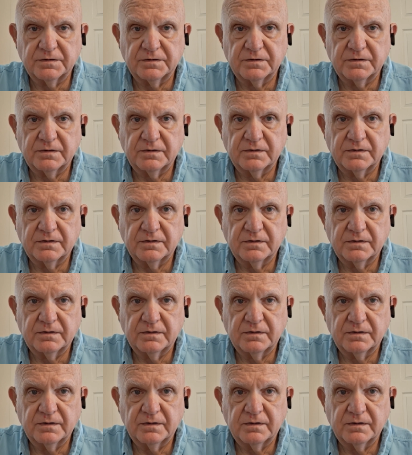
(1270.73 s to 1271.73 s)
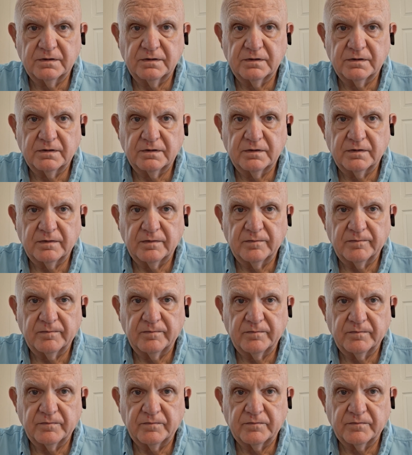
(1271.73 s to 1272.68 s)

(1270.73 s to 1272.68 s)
No one is speaking in this clip.